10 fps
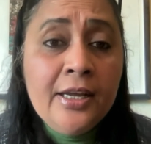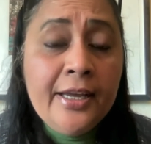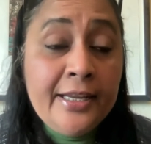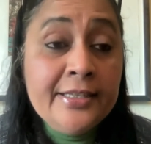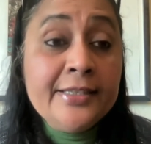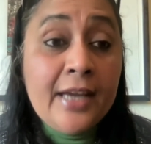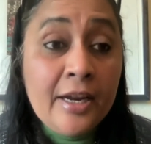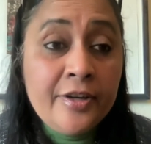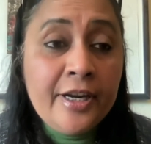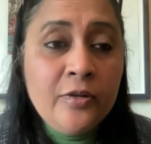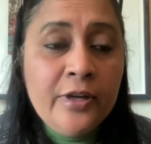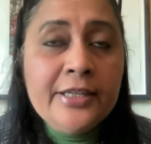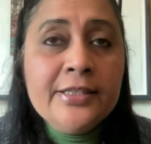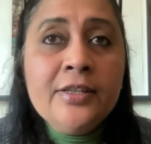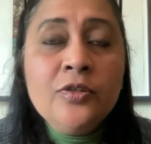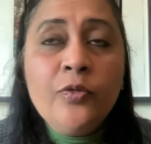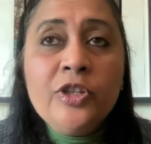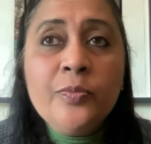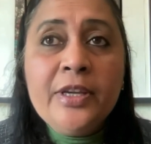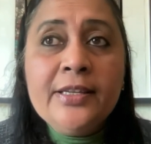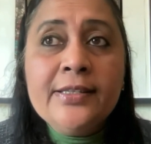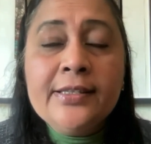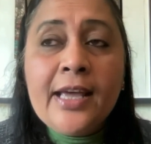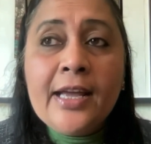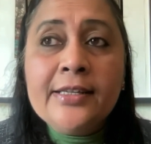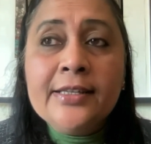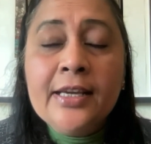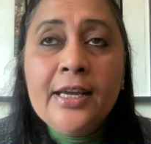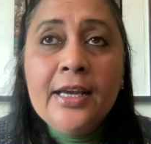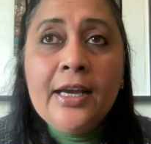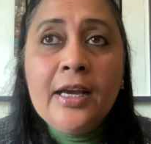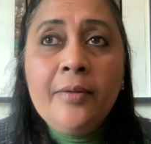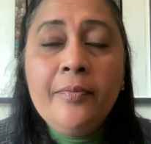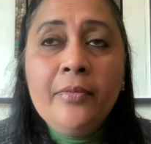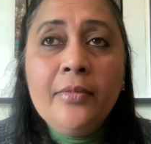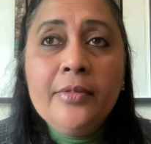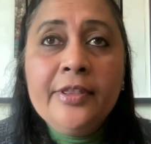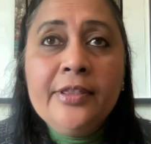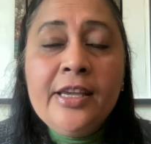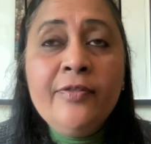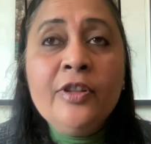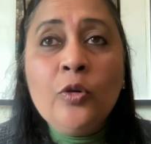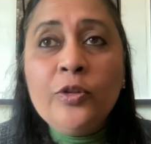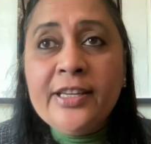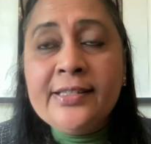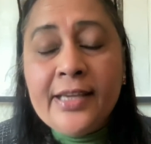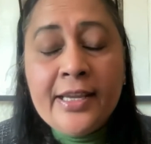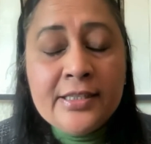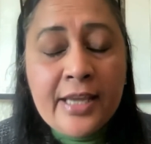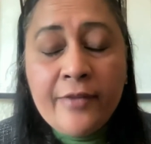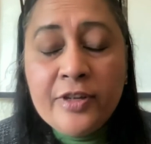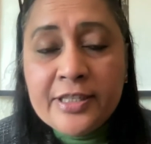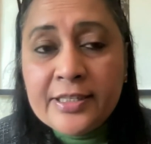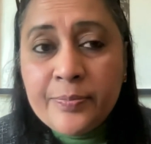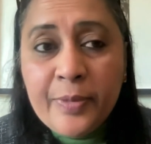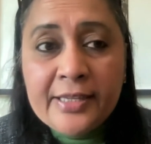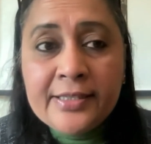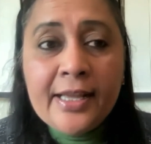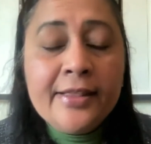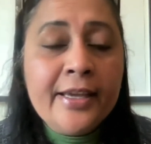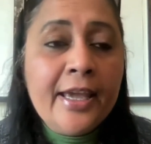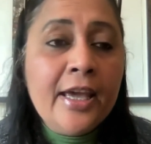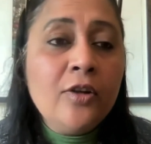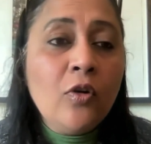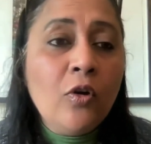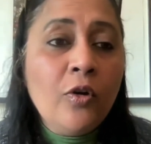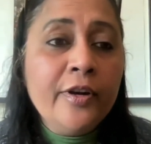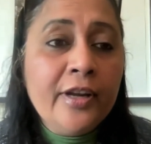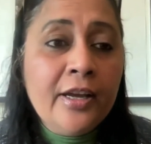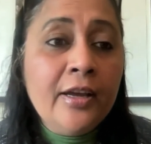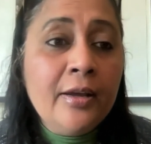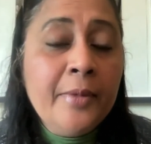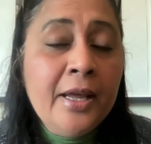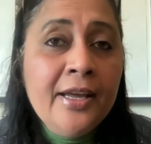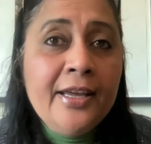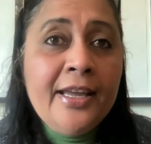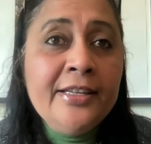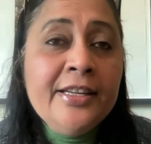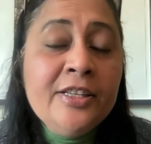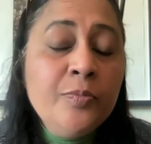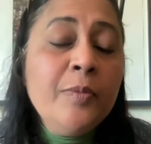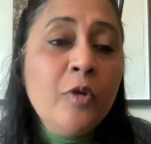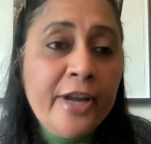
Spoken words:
it is unregulated, which means that even though they say it's evidence-based healthcare, or it needs to be more